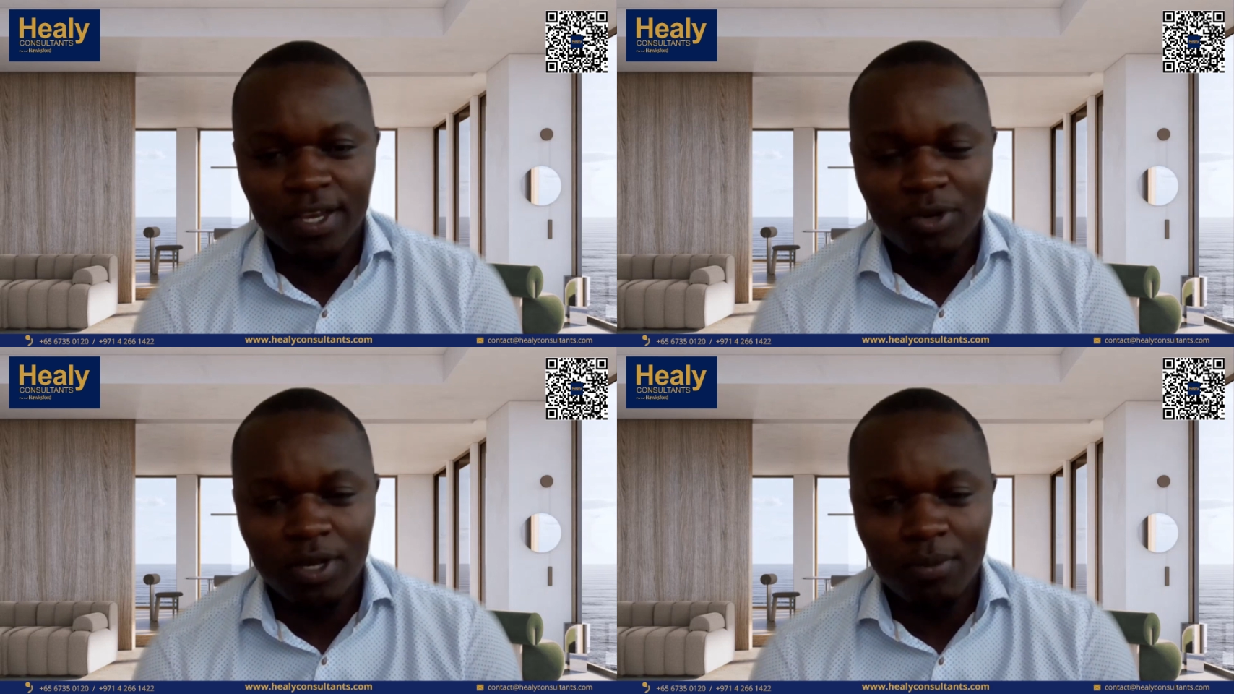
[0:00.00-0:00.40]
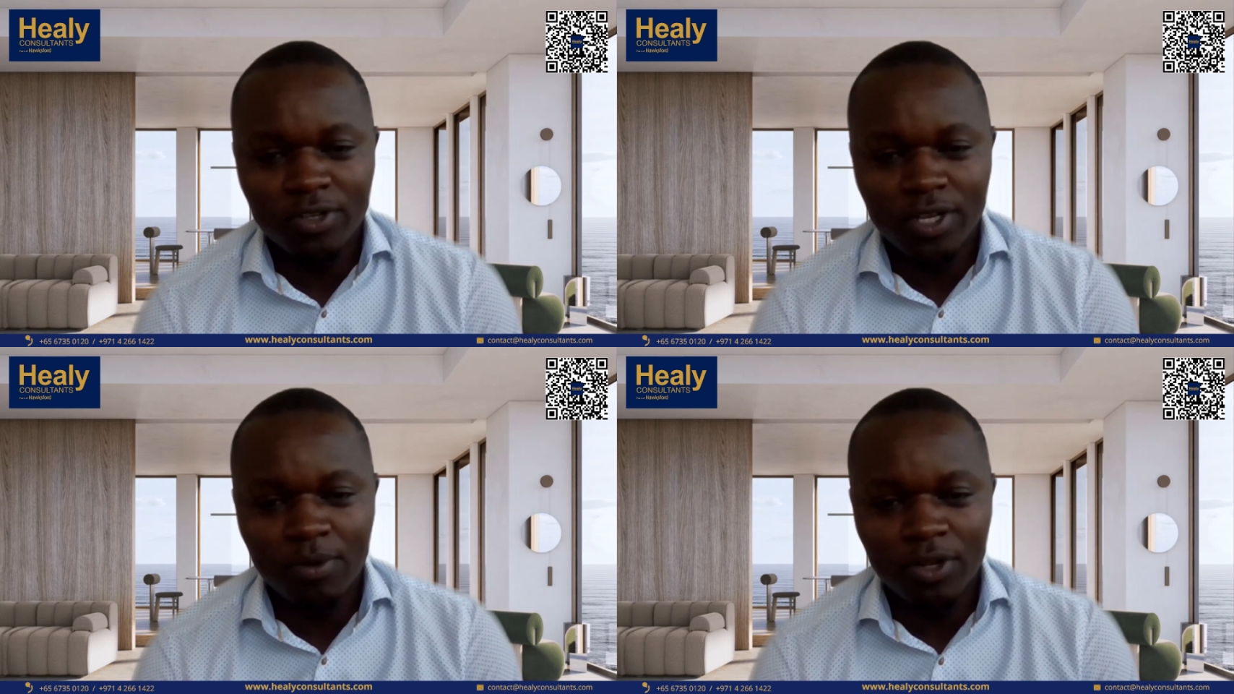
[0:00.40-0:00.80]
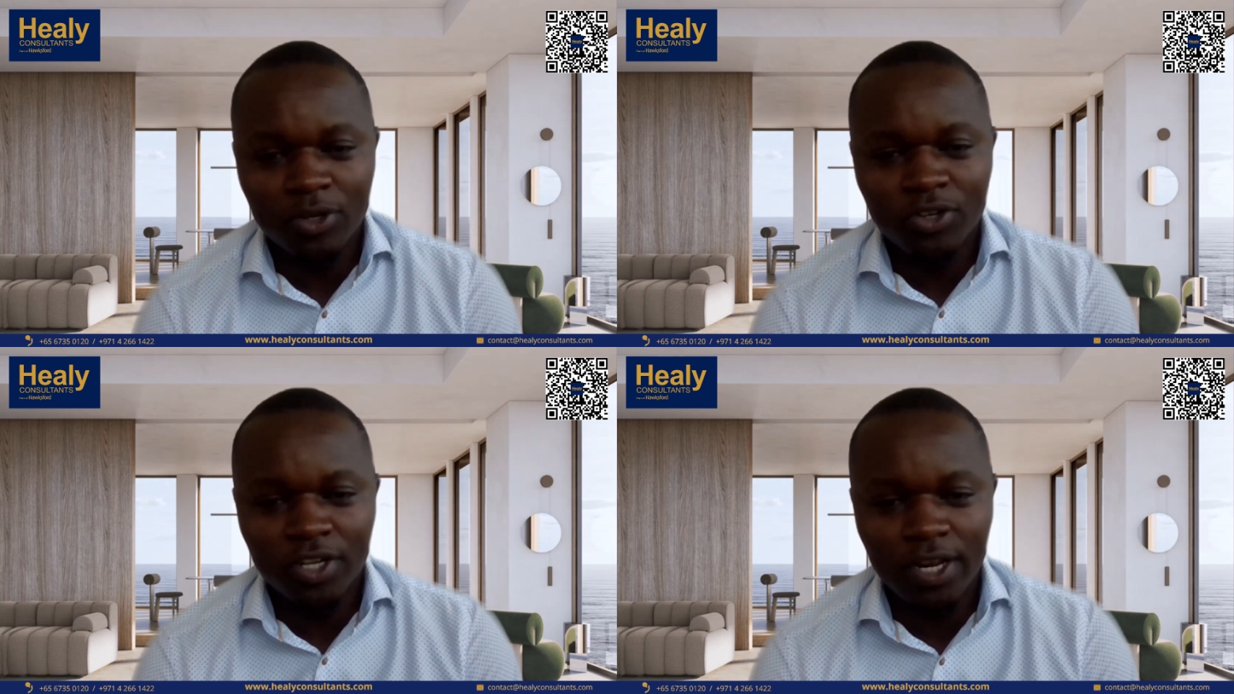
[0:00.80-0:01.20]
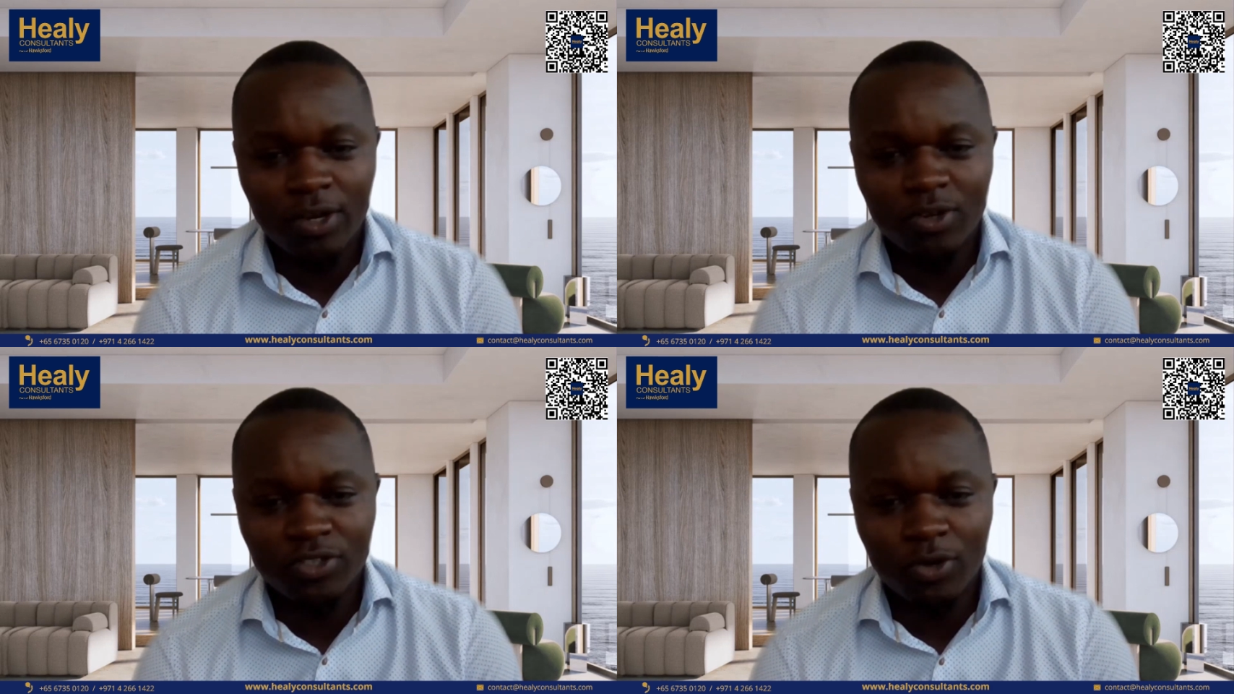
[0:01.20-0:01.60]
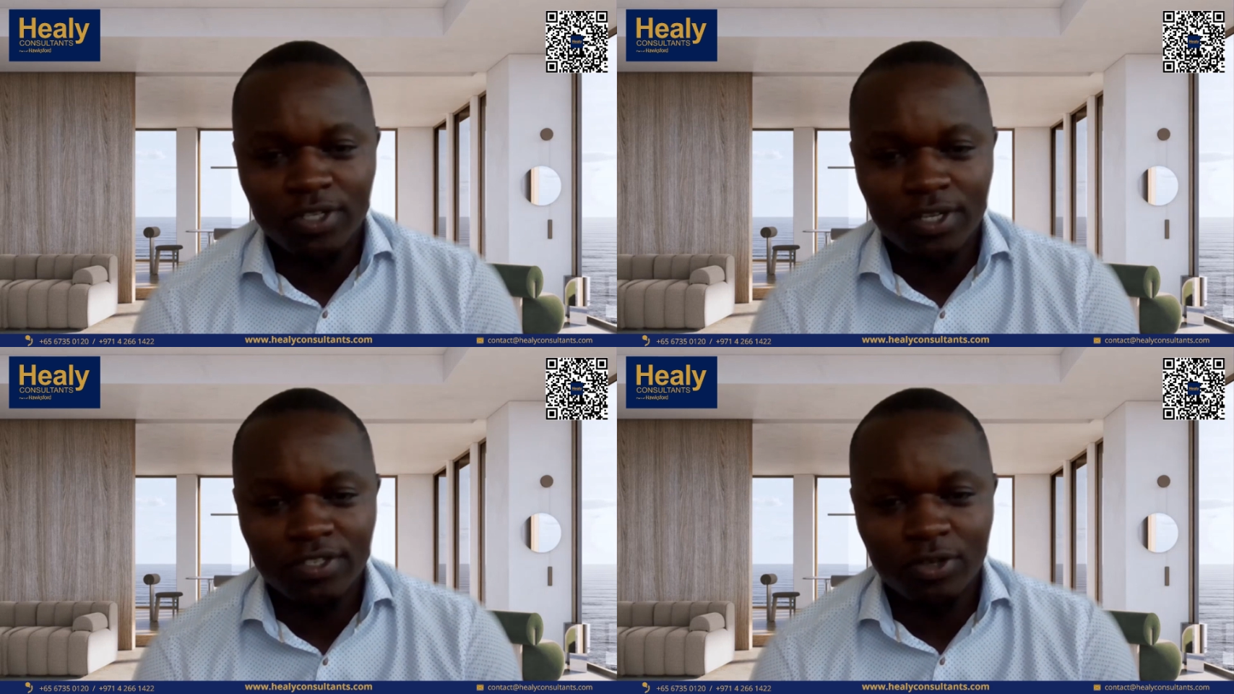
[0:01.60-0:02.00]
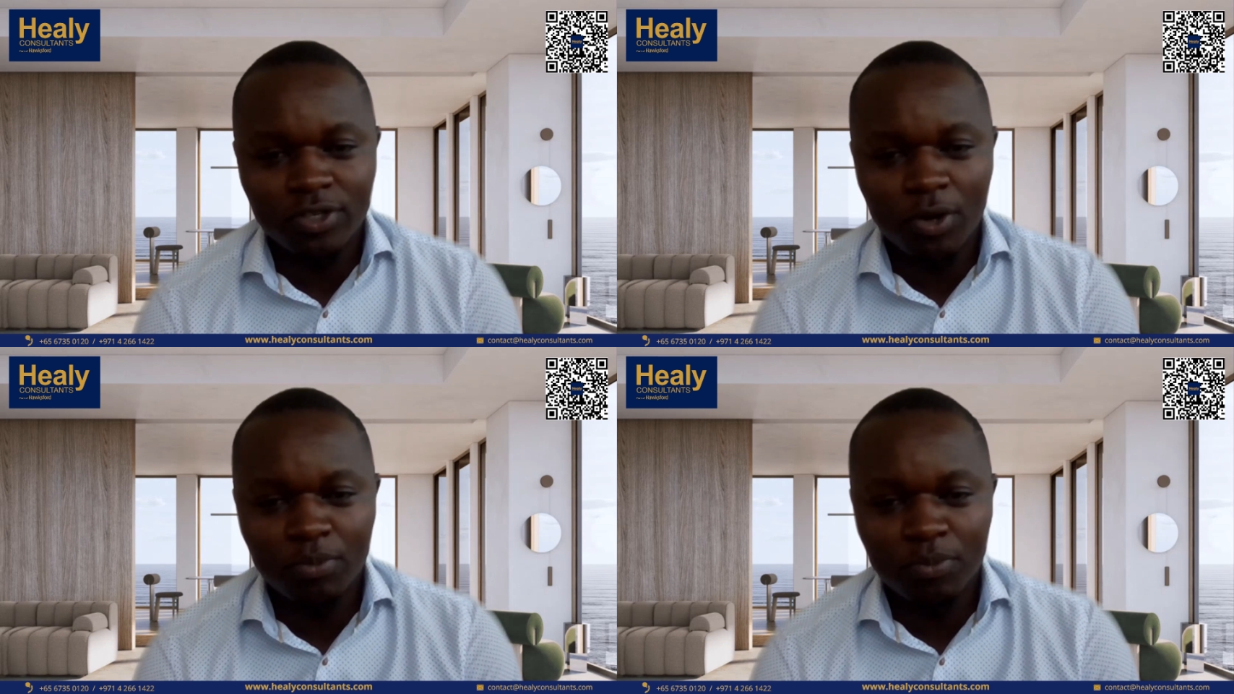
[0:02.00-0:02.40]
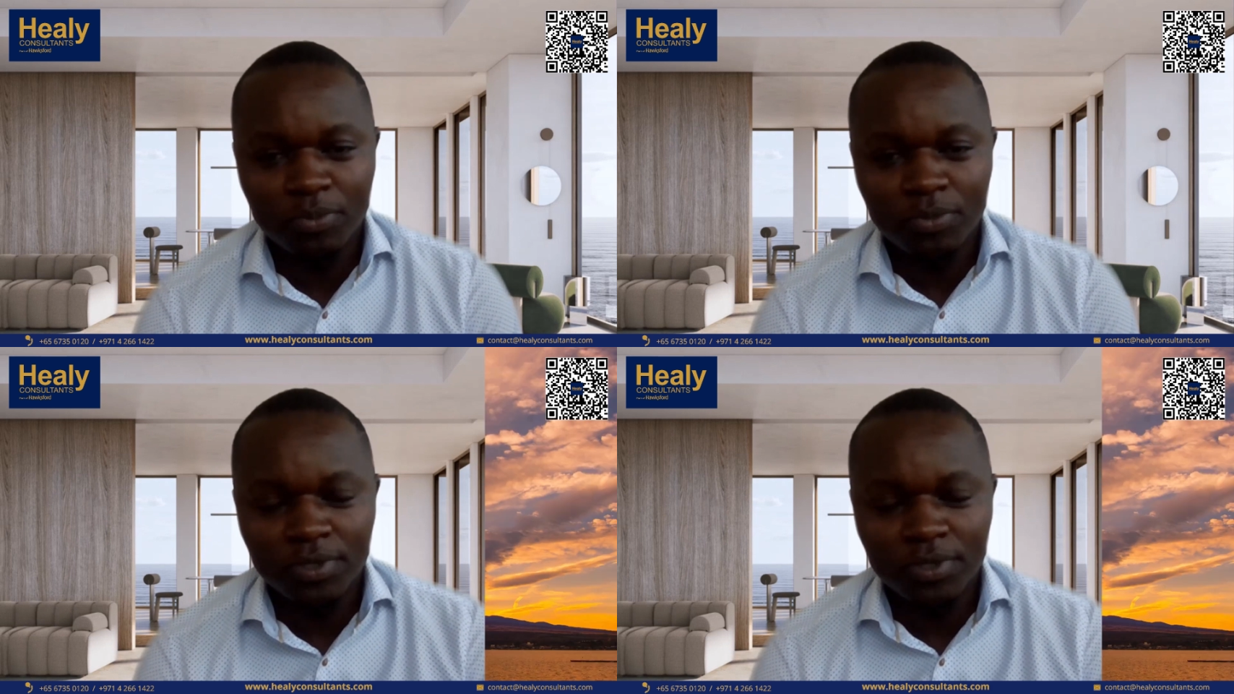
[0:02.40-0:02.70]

www.healyconsultants.com.